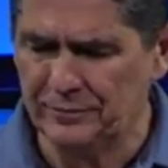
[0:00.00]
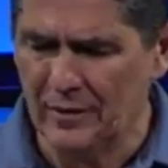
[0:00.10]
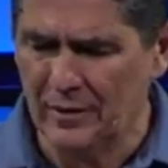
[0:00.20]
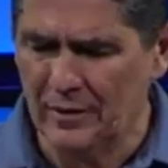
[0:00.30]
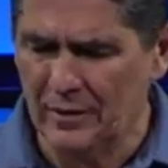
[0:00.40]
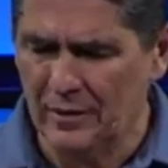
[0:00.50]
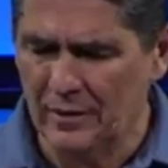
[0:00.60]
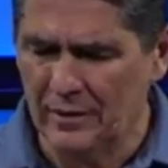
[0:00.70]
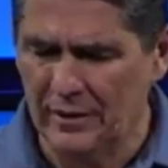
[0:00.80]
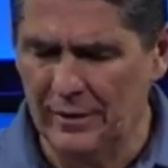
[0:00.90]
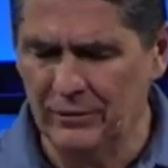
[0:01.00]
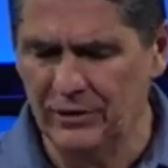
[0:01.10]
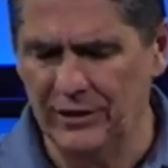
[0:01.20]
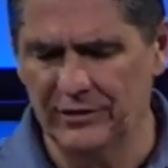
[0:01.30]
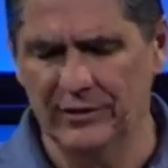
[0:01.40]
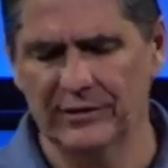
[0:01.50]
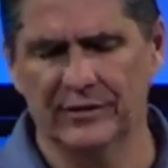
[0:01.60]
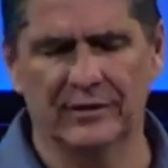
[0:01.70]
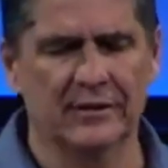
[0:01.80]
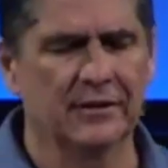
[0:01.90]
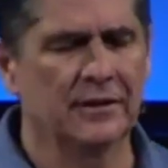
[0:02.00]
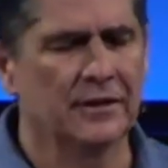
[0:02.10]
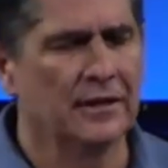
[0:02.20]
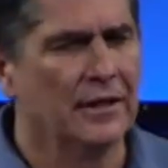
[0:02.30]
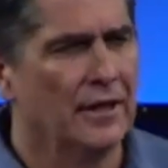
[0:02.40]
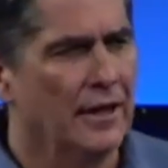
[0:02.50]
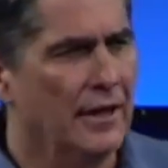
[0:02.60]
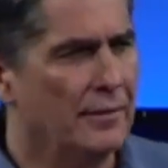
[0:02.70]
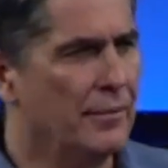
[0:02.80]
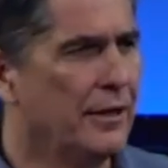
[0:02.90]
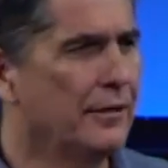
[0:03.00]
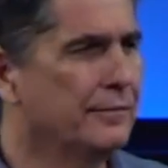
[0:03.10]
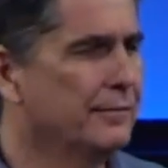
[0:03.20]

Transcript: In the name of Jesus, amen.